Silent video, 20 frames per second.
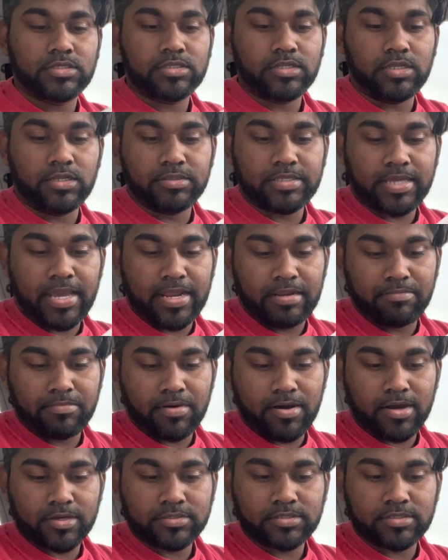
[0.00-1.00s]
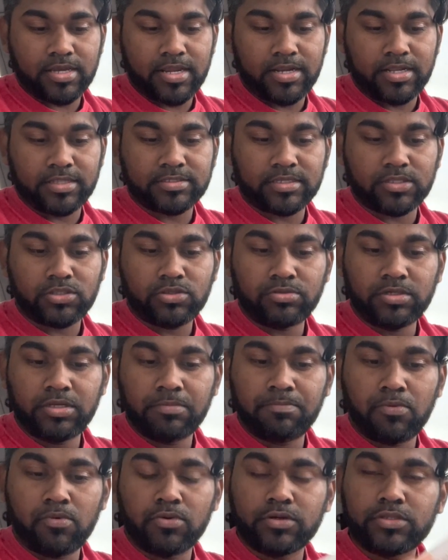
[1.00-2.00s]
little tiny box, and it's a
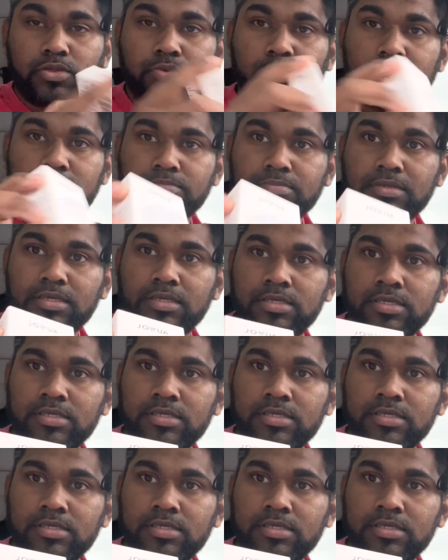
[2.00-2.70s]
3-port USB